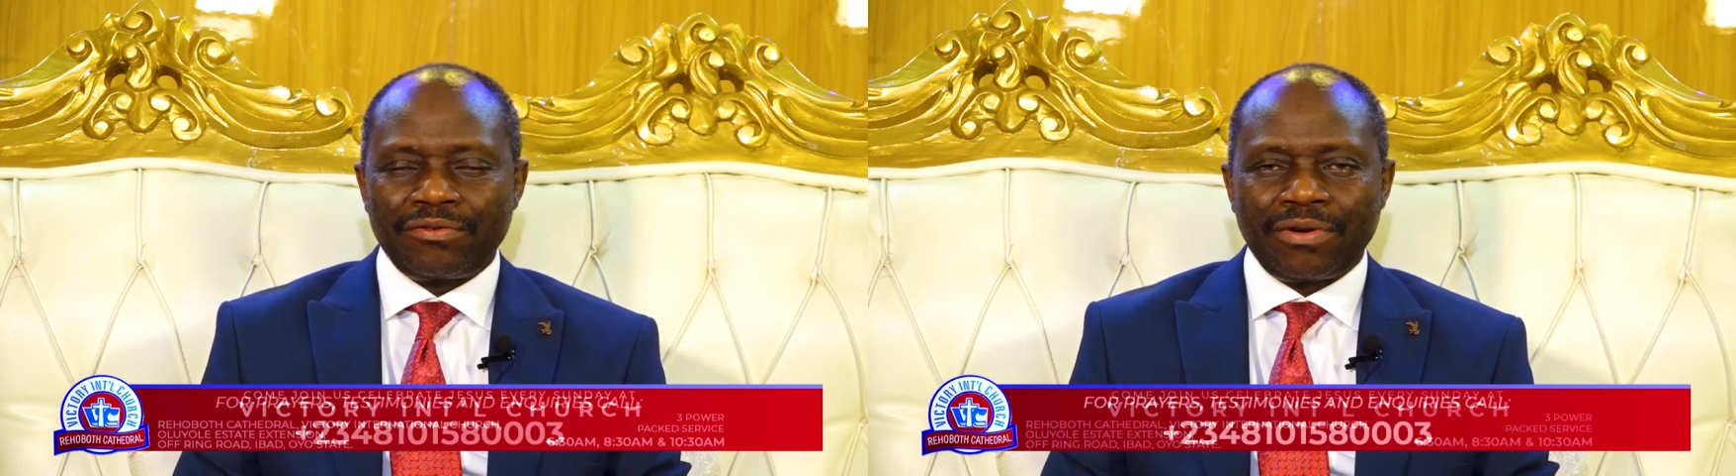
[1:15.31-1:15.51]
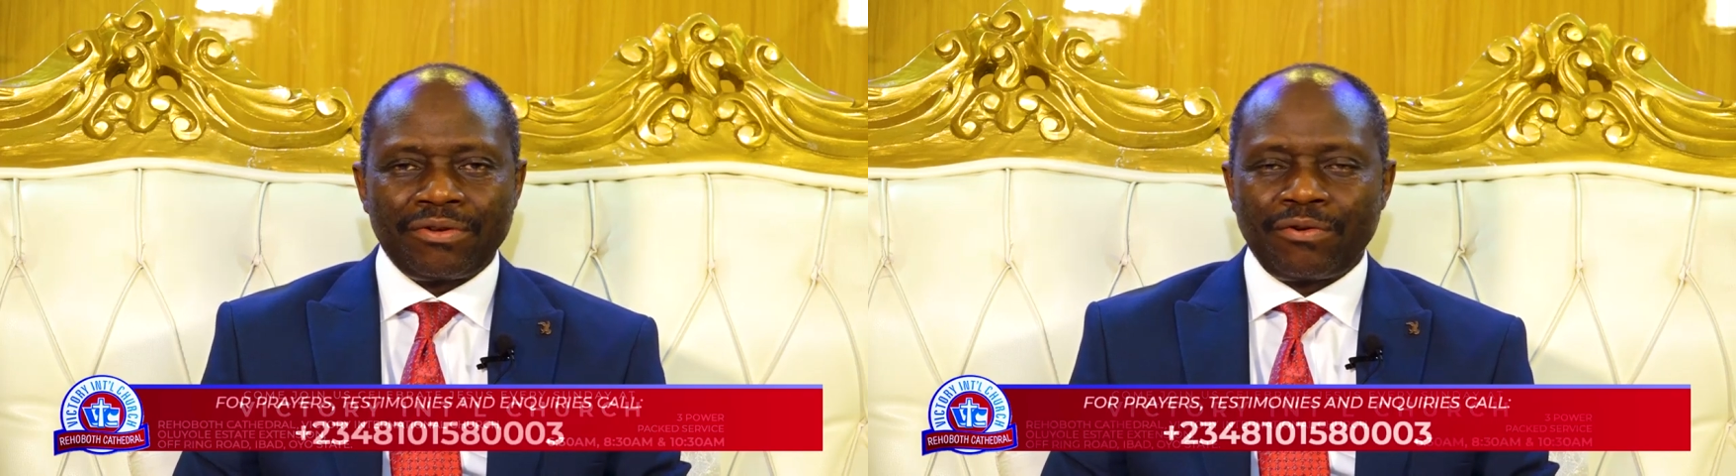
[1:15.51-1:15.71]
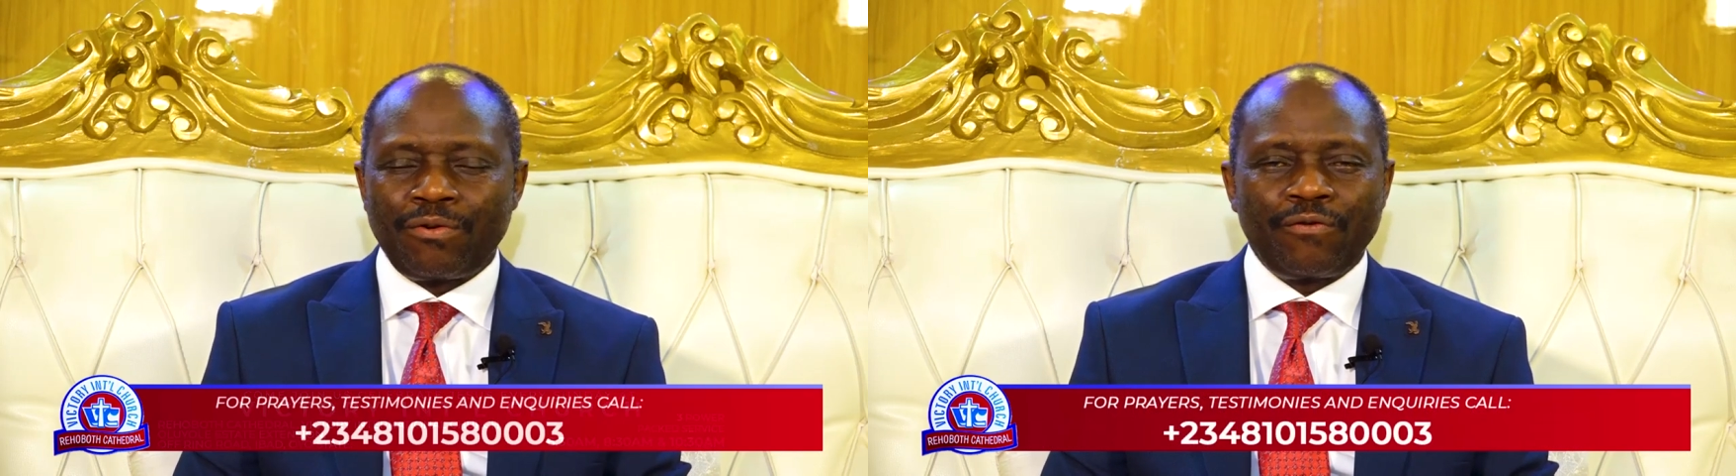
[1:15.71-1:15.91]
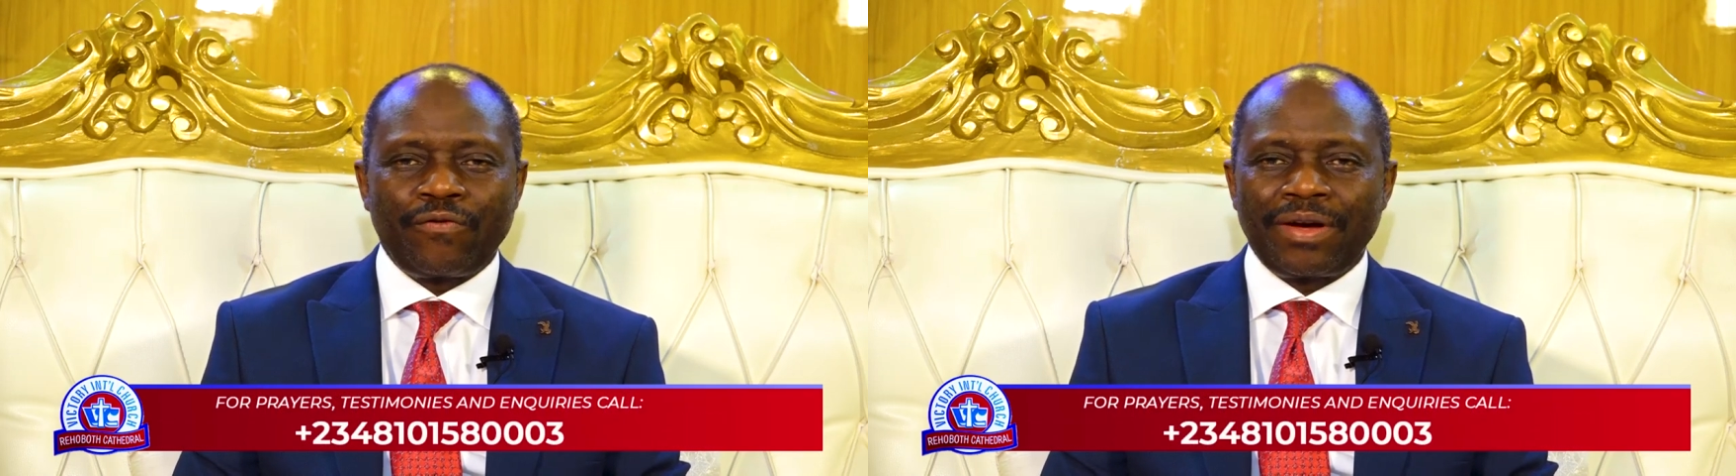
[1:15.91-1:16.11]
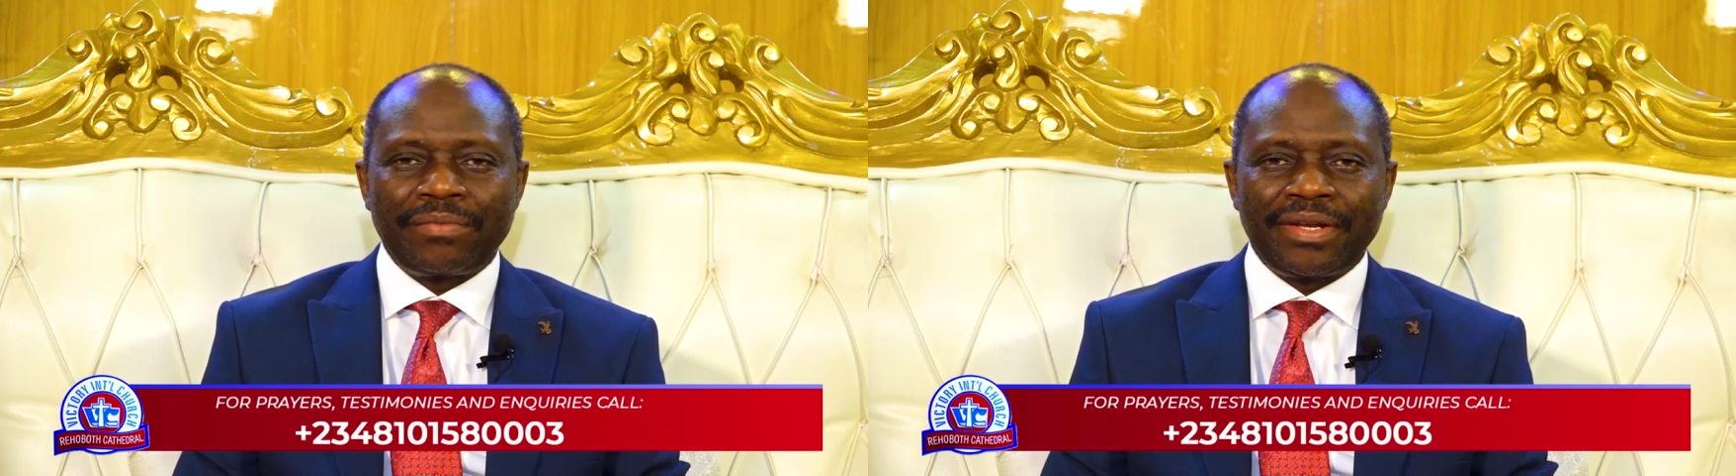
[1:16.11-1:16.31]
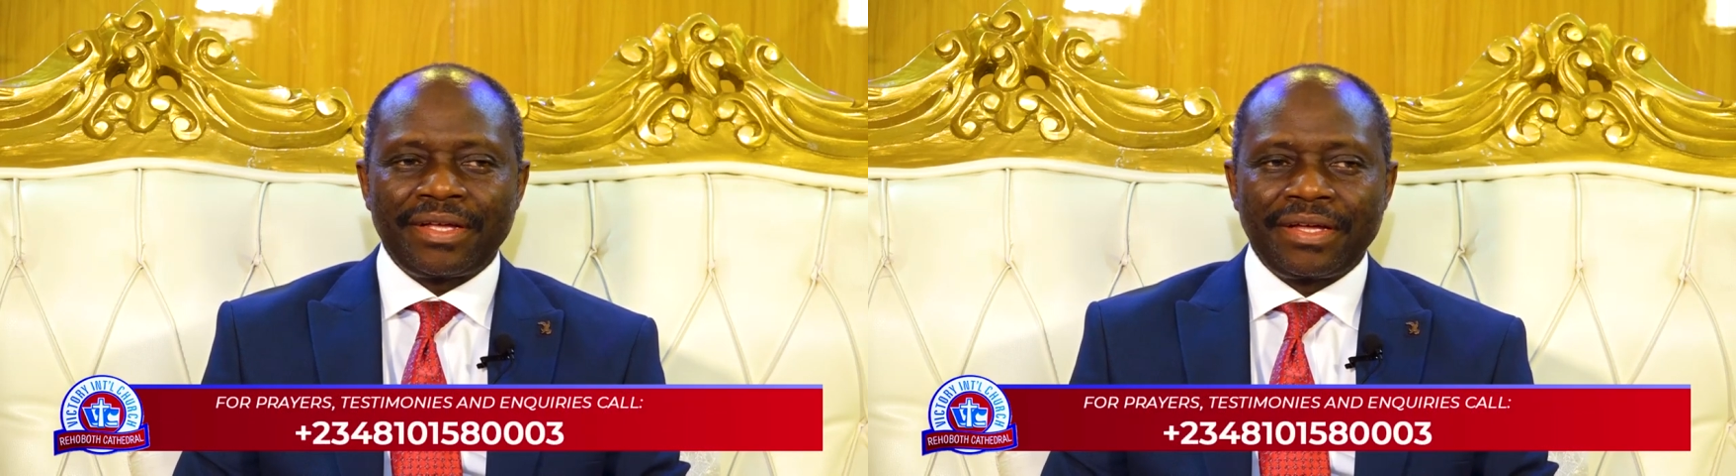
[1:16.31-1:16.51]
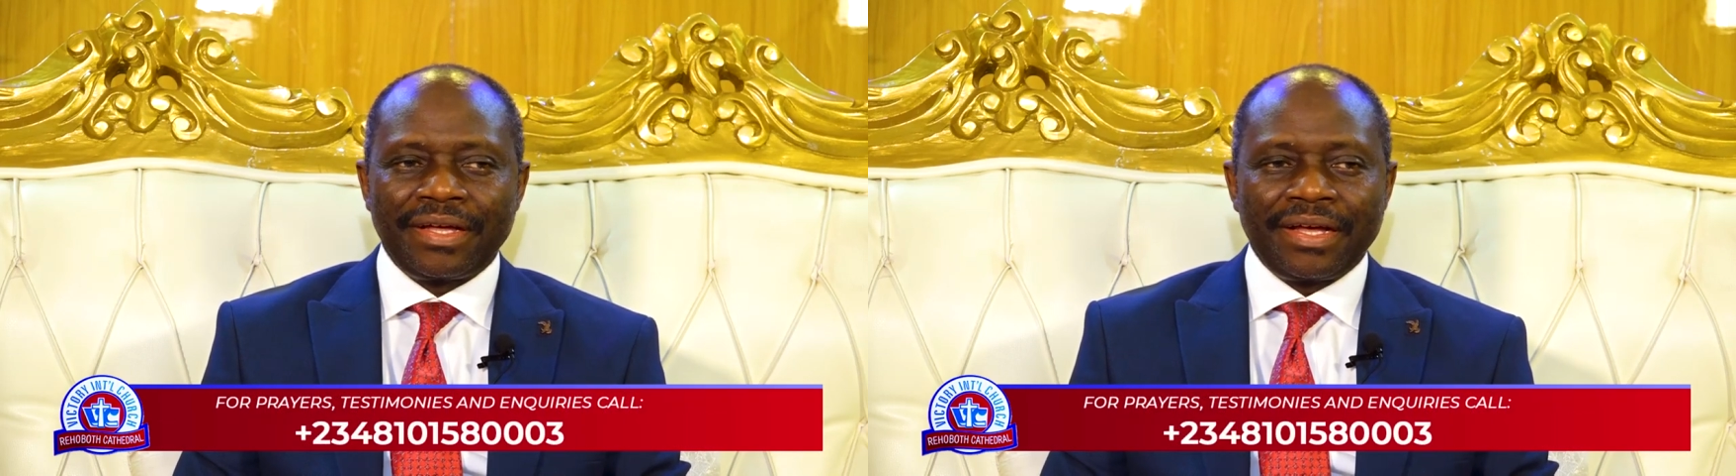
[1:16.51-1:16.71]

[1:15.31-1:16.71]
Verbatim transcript: you and your whole family